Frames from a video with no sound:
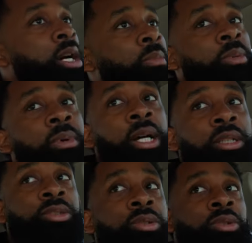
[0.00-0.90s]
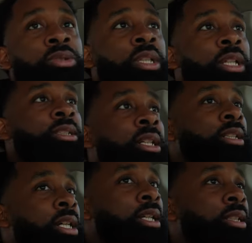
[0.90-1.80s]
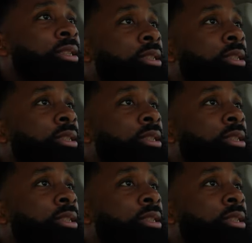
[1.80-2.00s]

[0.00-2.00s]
compromise those things like that.